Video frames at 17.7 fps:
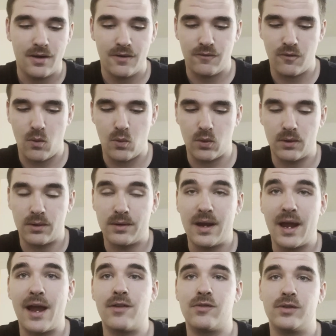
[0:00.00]
for
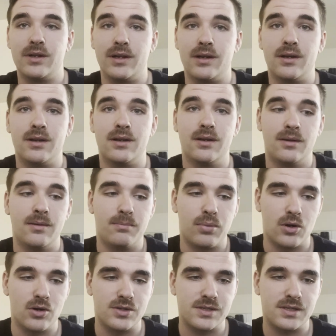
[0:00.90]
every
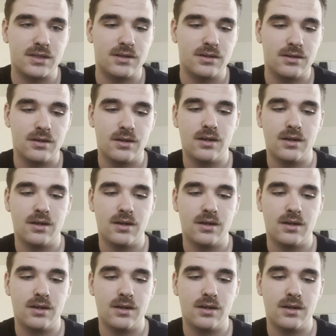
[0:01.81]
person